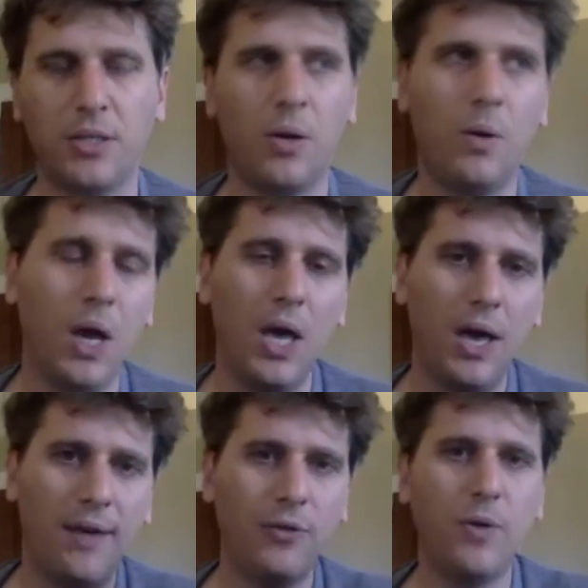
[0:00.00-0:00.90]
So
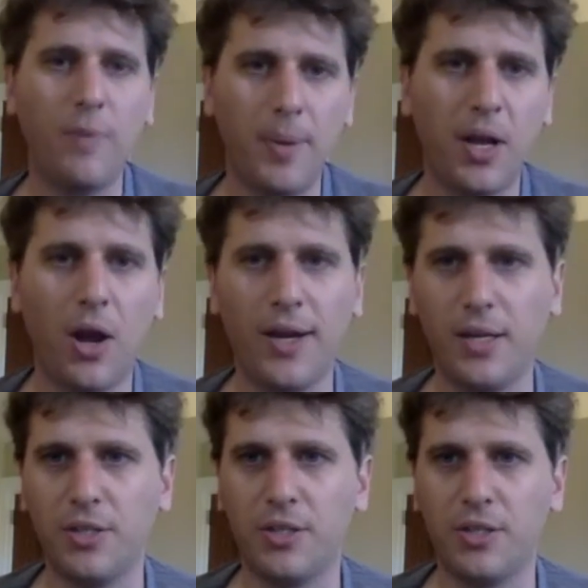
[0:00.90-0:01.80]
if you have a big
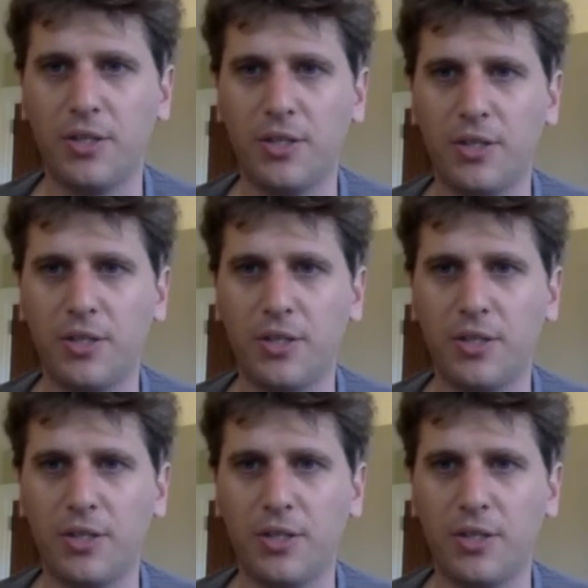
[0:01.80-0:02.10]
audience